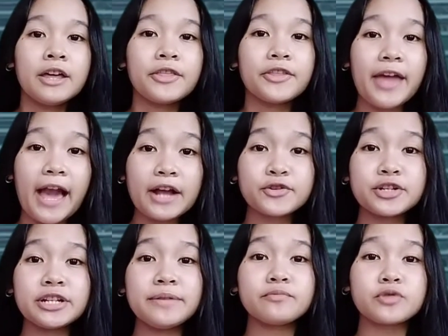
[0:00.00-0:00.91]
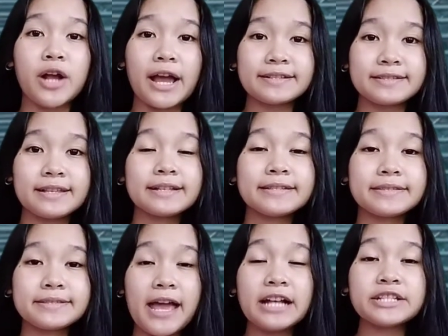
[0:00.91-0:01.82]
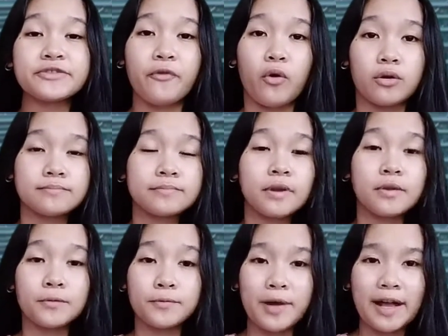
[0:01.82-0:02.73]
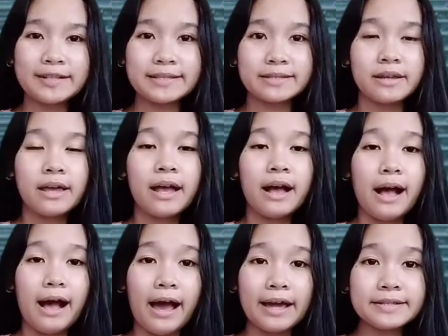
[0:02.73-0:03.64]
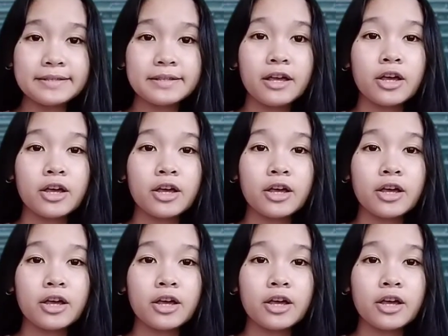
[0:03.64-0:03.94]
The acronym RICE stands for Rest, Ice,